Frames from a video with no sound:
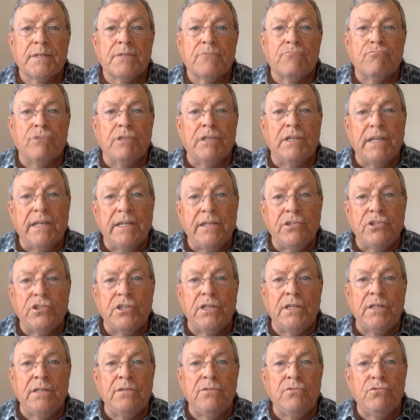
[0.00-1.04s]

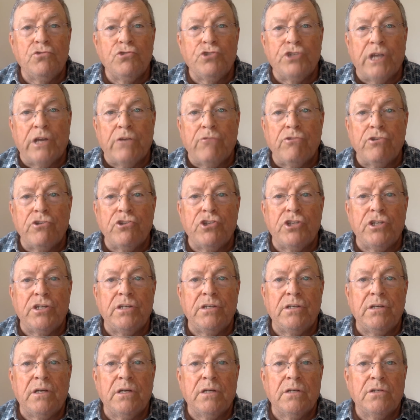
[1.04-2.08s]
relating,
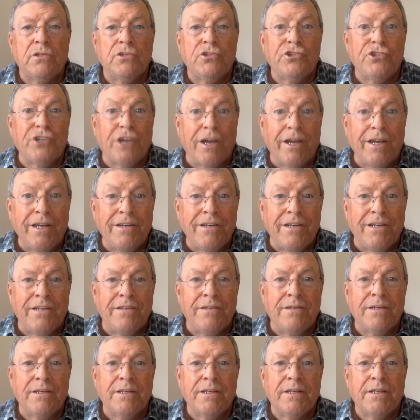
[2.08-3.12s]
cherishing,
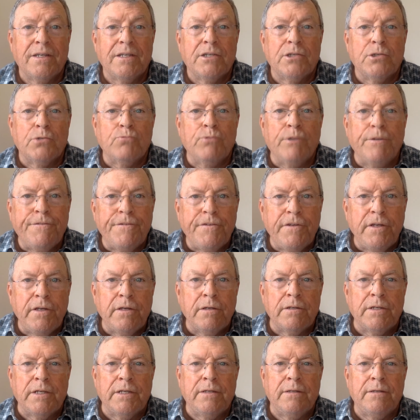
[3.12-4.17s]
shining,
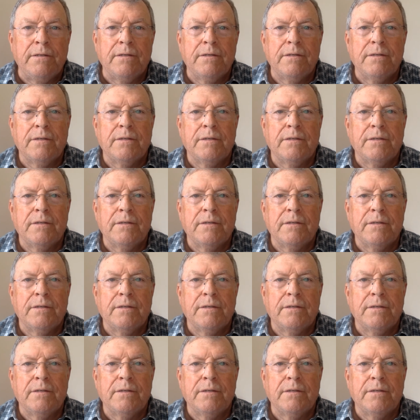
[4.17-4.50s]
revealing,